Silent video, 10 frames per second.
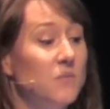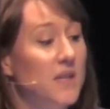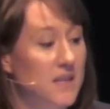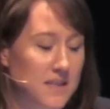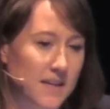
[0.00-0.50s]
so we're
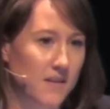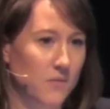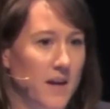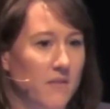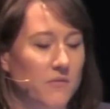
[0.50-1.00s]
going to say
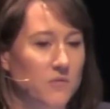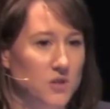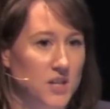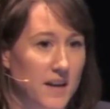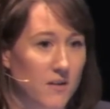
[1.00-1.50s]
that we have a
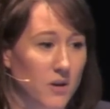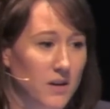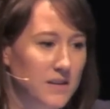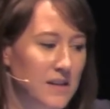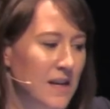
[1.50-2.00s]
4G
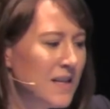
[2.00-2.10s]
network.